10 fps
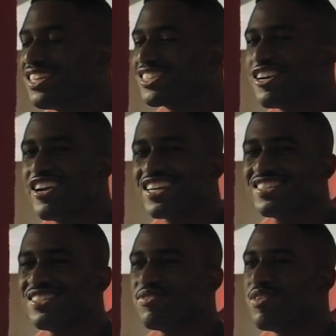That's correct,
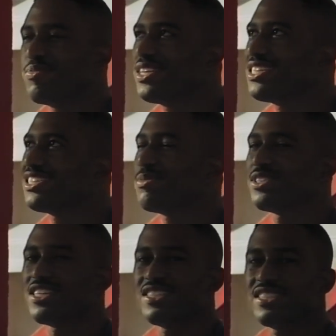from the
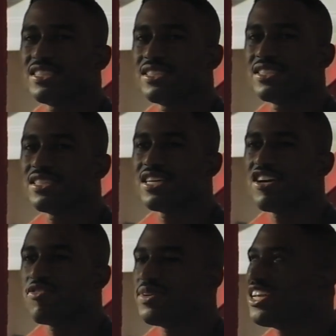inception.
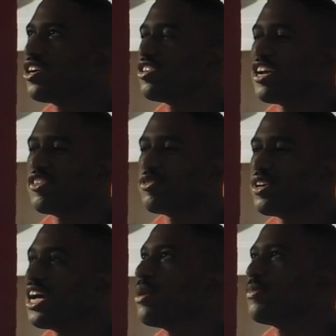I've been there all right
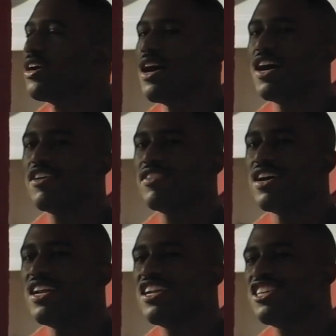through.
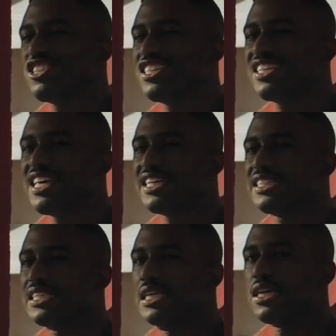In addition to that,
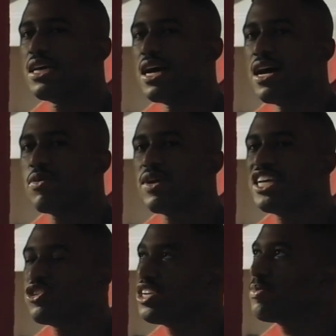when
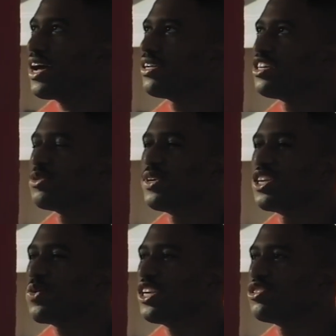I joined the band, I was playing
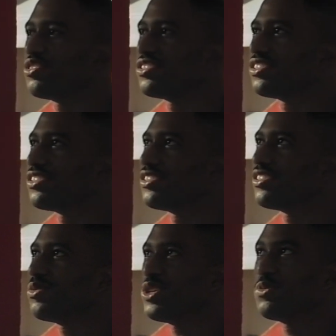the quattro.
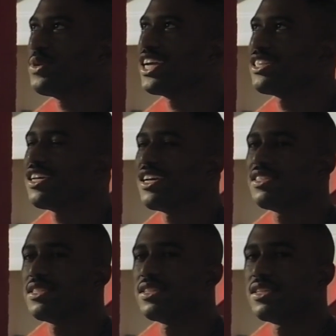Wasn't playing guitar yet.